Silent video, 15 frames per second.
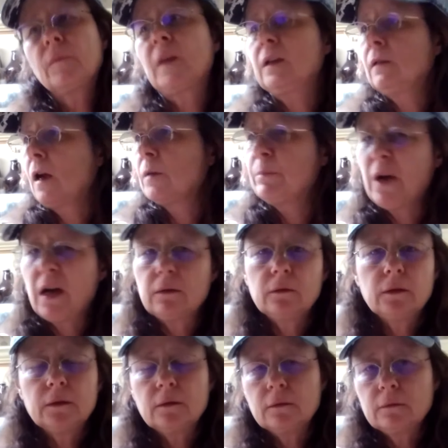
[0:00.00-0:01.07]
lot of
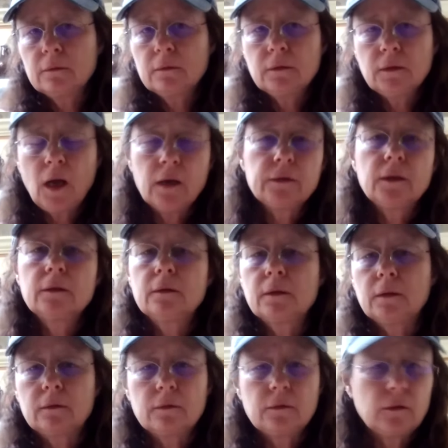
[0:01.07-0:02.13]
butter and onions
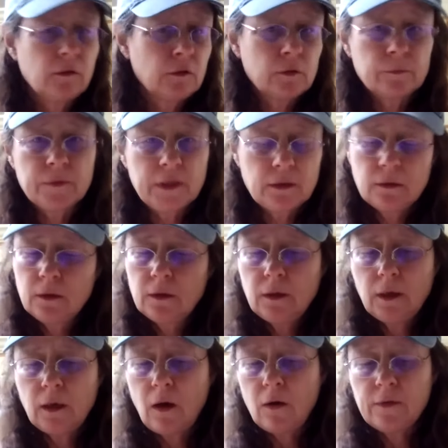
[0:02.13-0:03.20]
and herbs
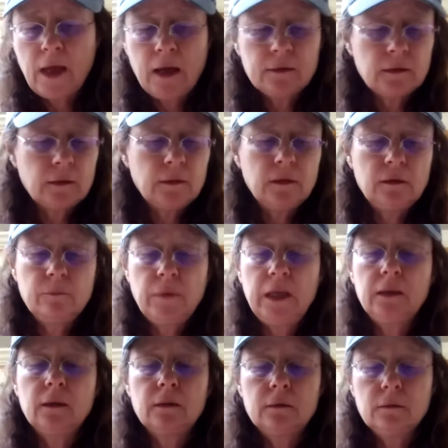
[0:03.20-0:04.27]
and all that to
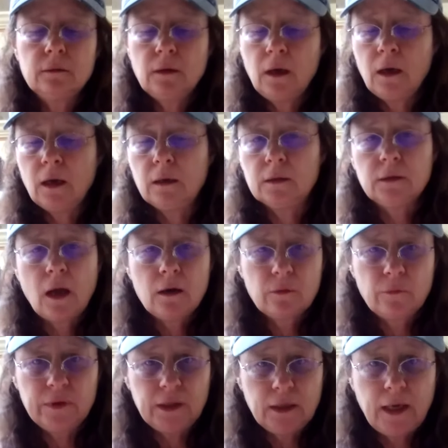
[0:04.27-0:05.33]
make along
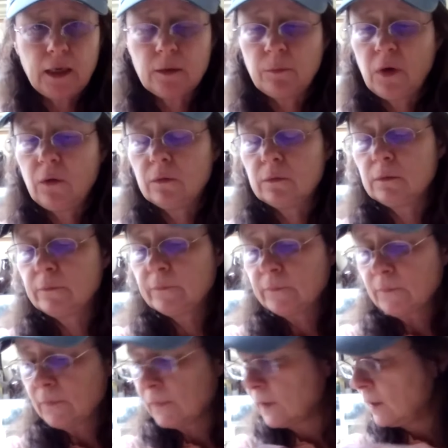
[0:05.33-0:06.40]
with the neck bone
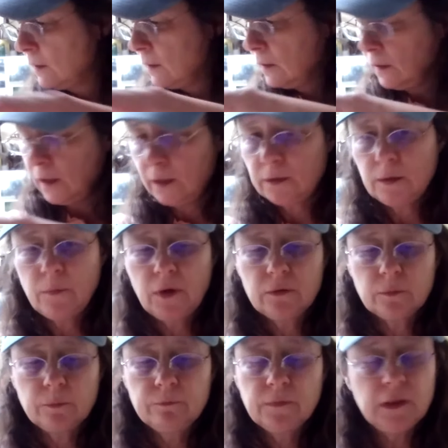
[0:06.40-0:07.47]
and some
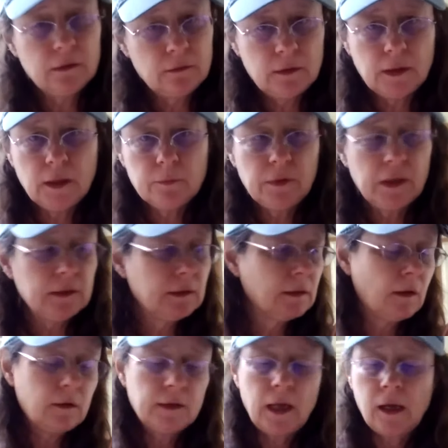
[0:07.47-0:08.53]
other, the giblets and
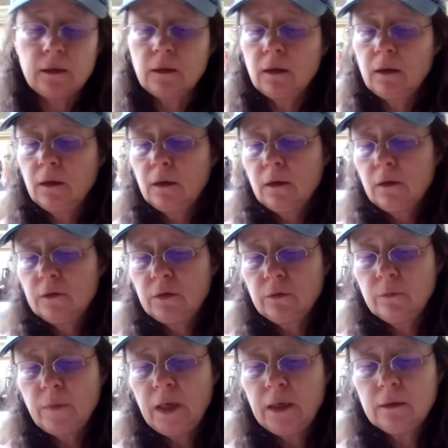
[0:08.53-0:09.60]
all that,
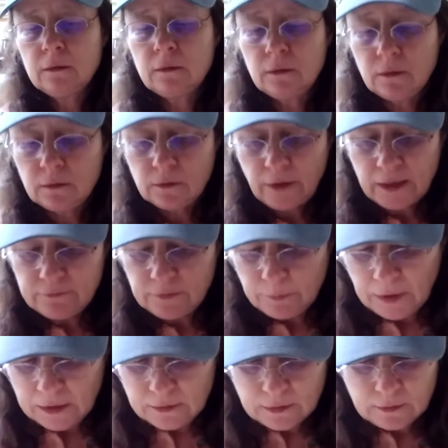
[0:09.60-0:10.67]
to make the gravy
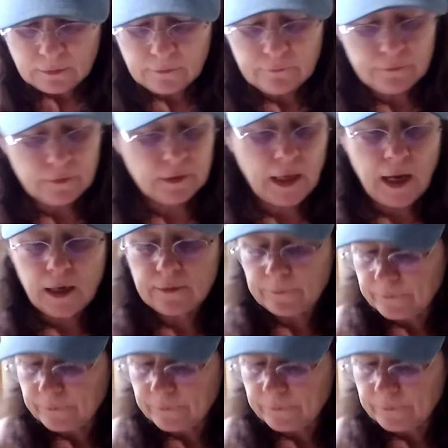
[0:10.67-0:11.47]
base for that.